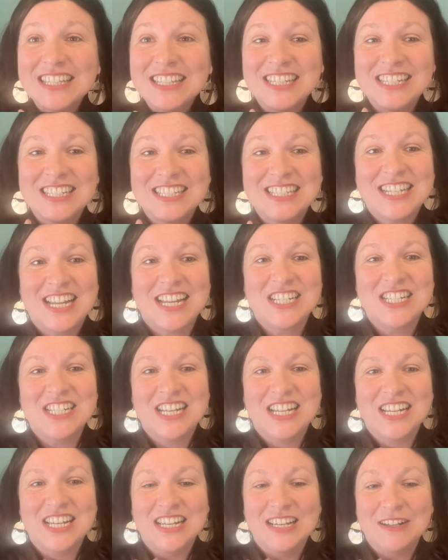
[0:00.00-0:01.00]
the
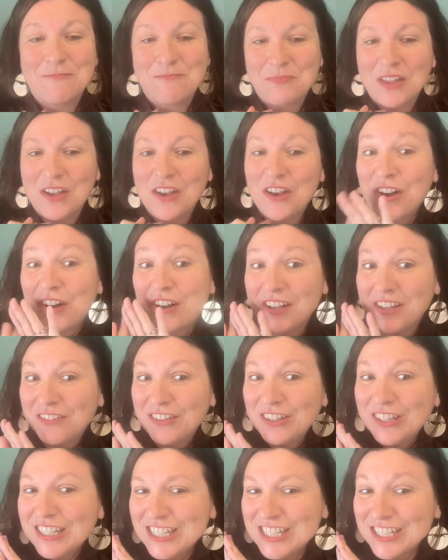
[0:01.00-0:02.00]
intention. I'll give
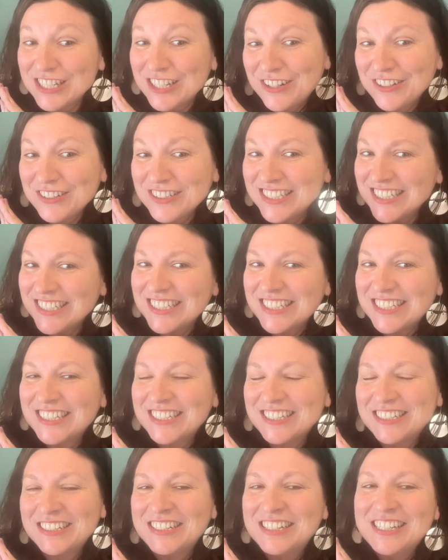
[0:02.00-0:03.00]
you the cheat code
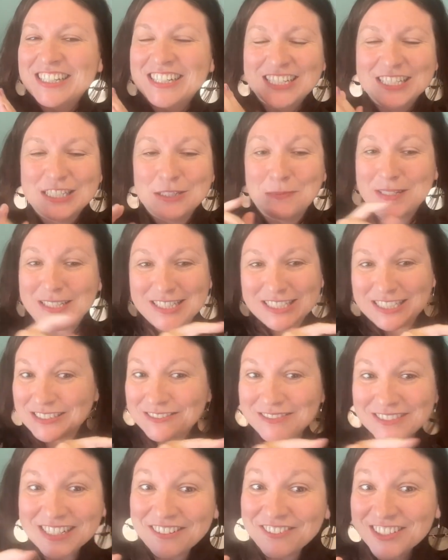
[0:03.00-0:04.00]
here. It's basically
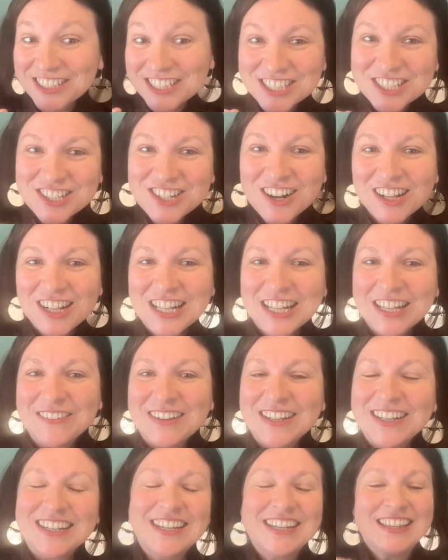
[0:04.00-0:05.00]
whatever you're struggling
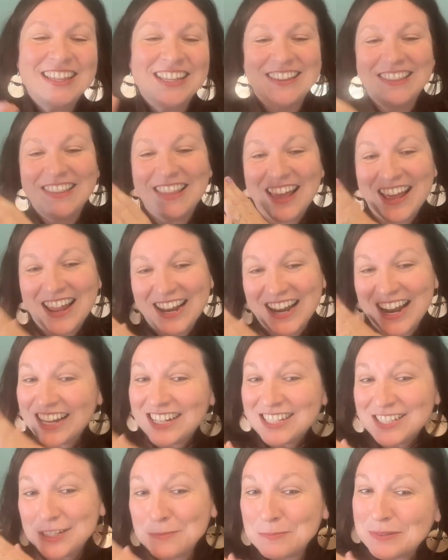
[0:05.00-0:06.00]
with, and then I
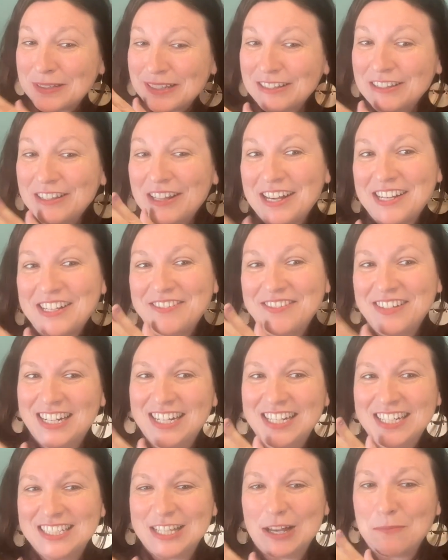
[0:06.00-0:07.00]
deeply love and
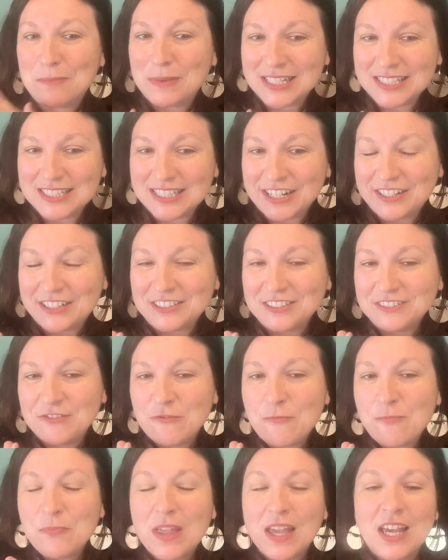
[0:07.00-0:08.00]
accept myself.
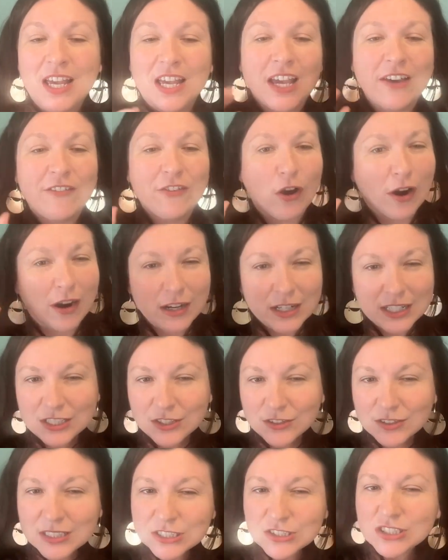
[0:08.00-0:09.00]
If you already
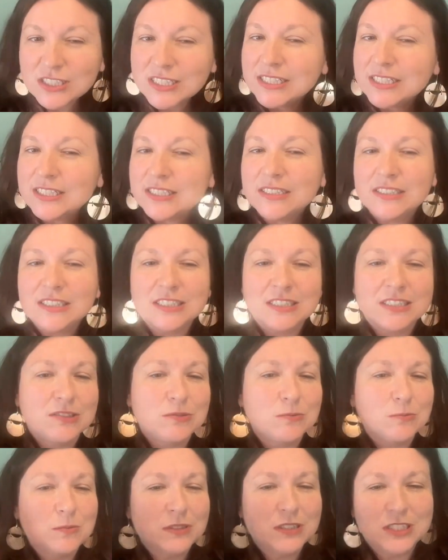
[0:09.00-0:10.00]
know the drill,
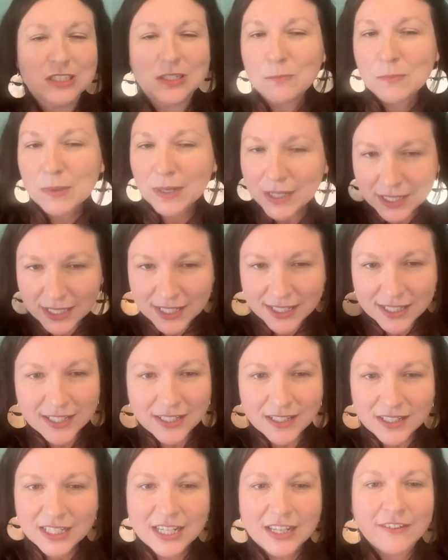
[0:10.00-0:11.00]
we'll jump right
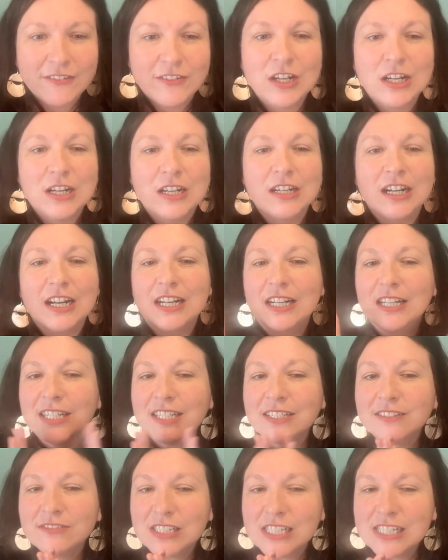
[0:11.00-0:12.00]
in. If you're an
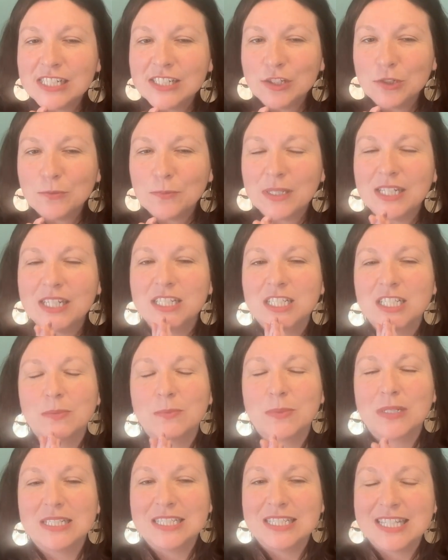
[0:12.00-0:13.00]
EFT newbie, just
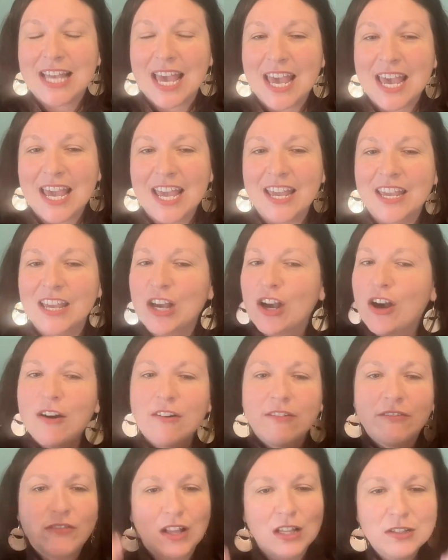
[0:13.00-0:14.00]
want to say,
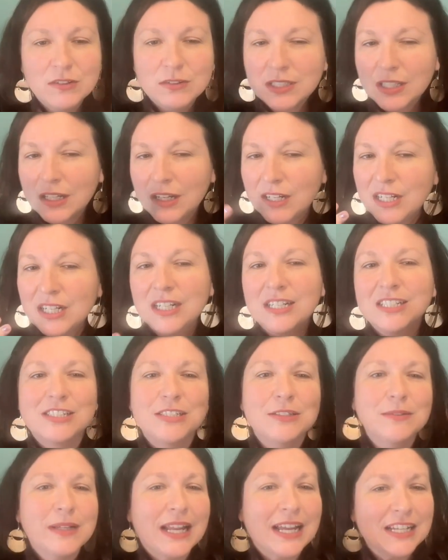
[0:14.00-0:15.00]
follow along,
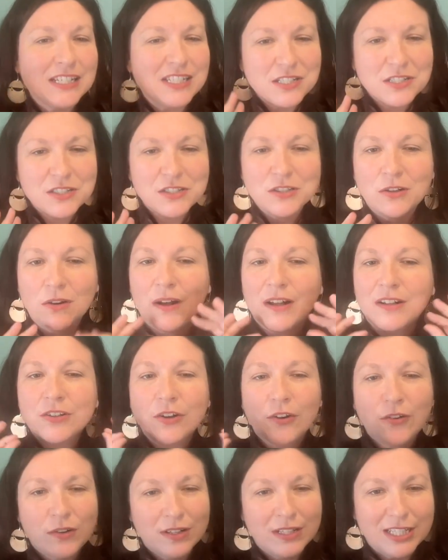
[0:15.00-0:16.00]
do what I do. I'll
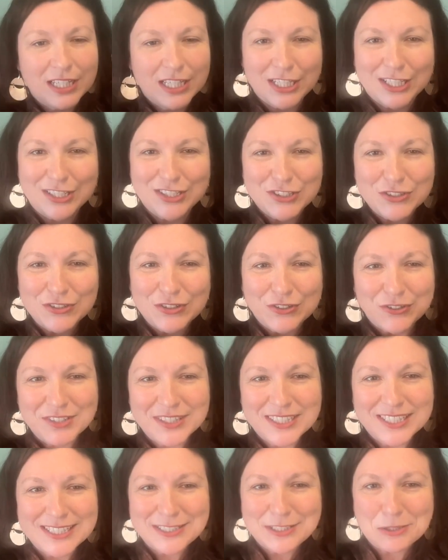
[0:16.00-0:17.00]
totally lead you through
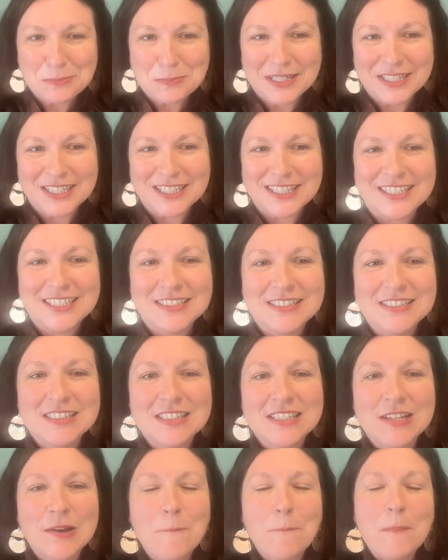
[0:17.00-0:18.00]
the
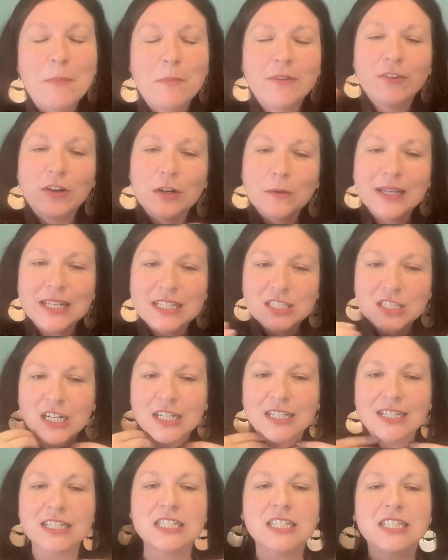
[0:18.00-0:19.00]
experience. But before we get
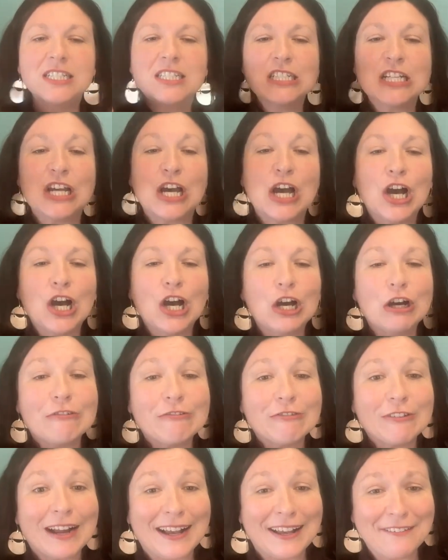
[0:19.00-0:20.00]
started, let's just
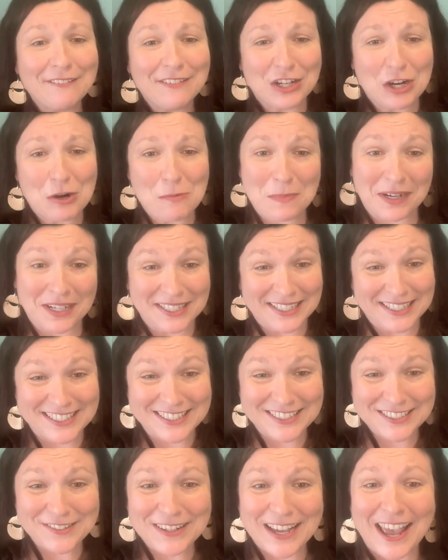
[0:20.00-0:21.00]
arrive in our
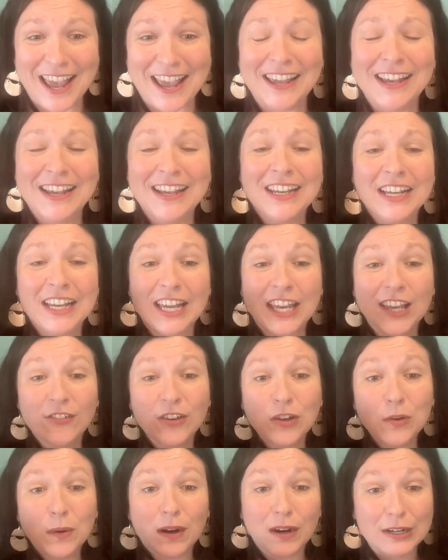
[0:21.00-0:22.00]
bodies, okay? If
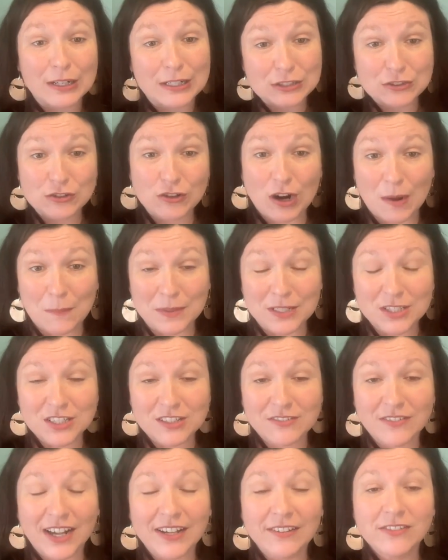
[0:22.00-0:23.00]
you are a trauma
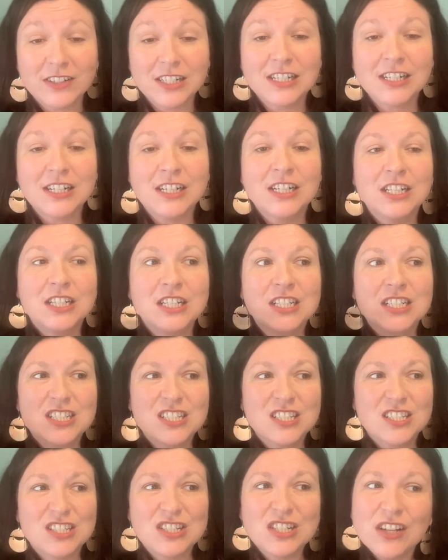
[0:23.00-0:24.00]
survivor,
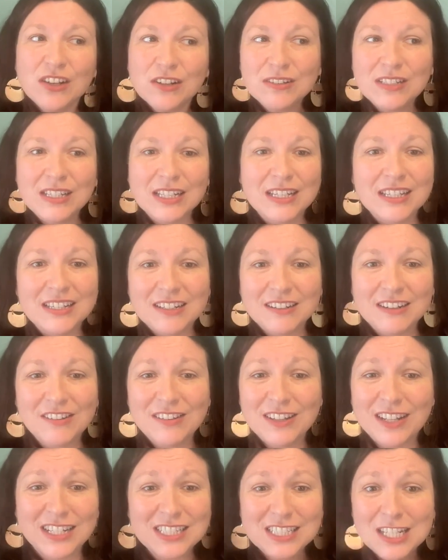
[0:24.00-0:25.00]
just know that a
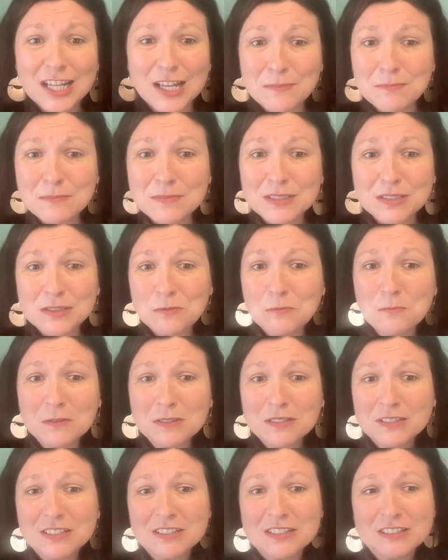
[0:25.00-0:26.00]
lot of times
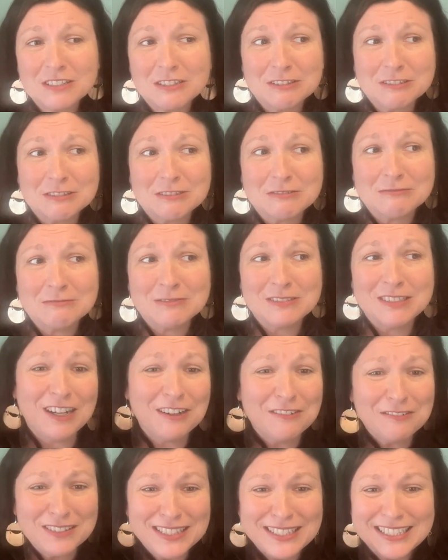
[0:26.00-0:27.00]
we're
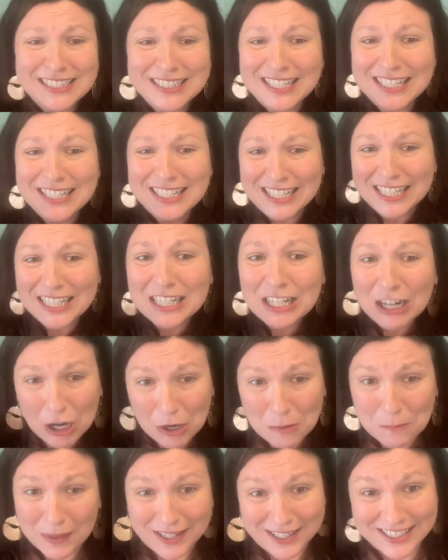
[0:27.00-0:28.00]
not really like in
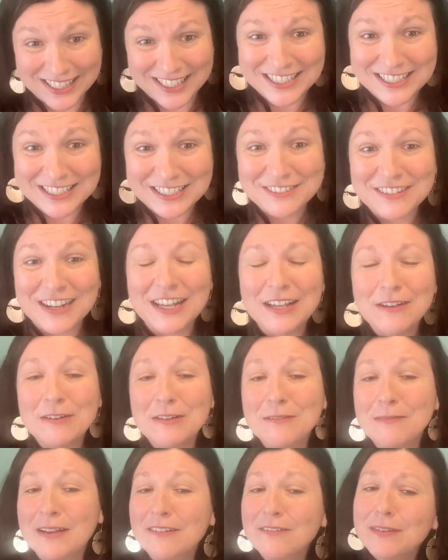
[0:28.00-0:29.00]
our bodies, right?
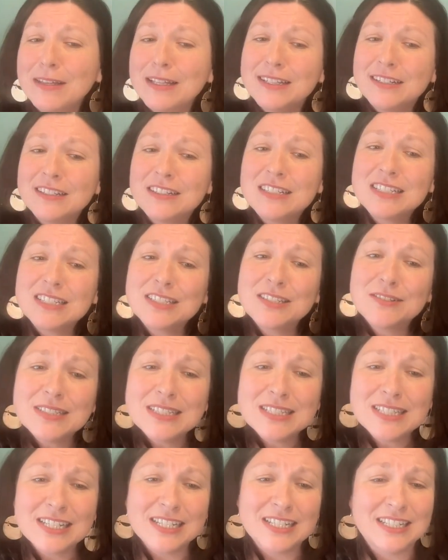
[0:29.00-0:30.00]
We might feel a little
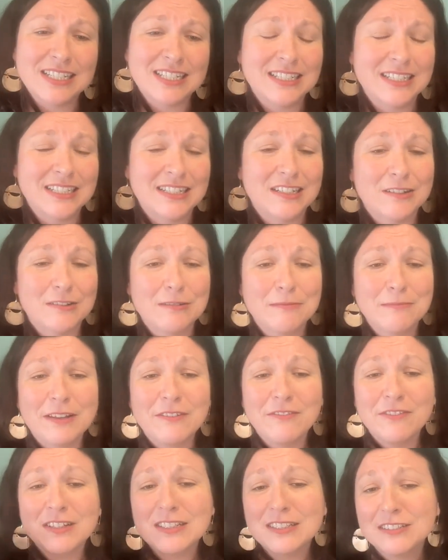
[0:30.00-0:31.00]
dissociated, or we
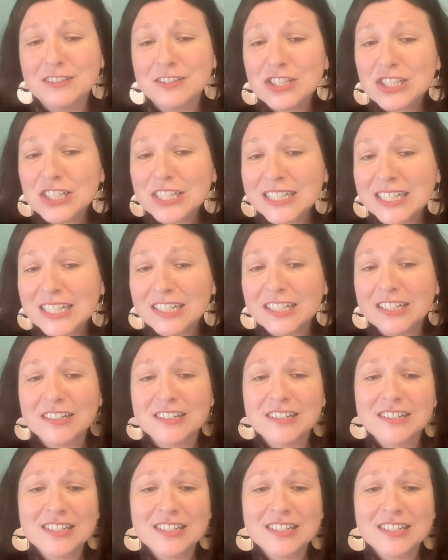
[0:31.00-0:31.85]
might feel a little triggered or